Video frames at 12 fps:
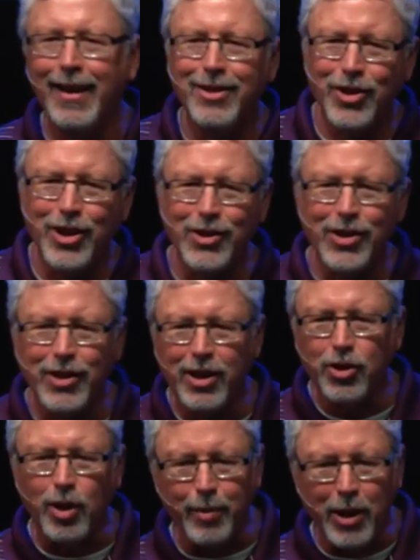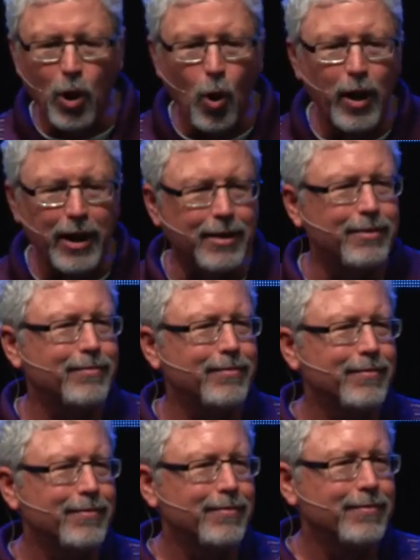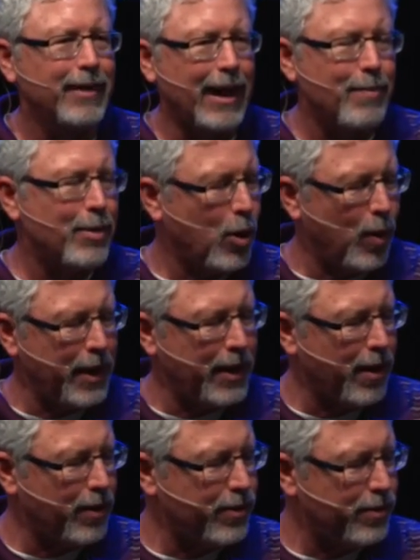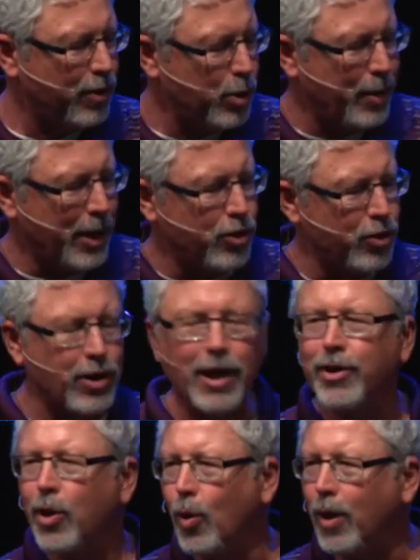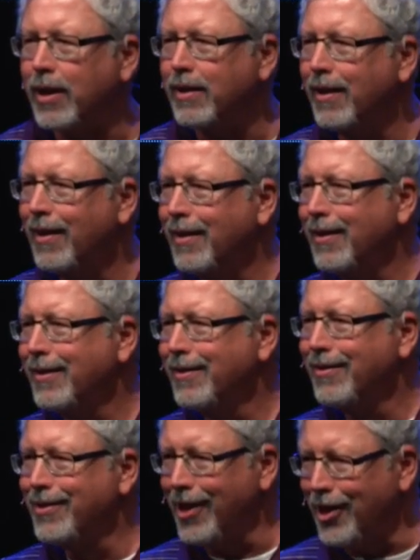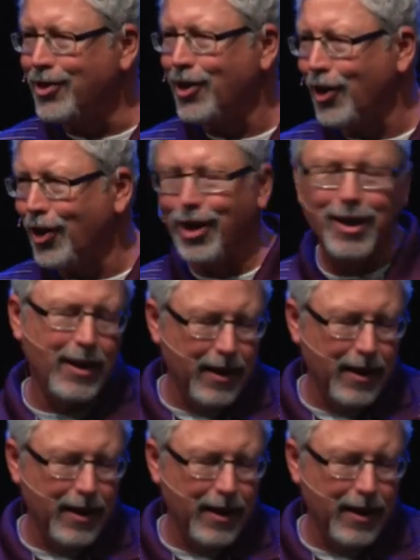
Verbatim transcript: And Jesus said, Show me a coin. They gave him a coin. He goes, Whose picture's on the coin? Caesar.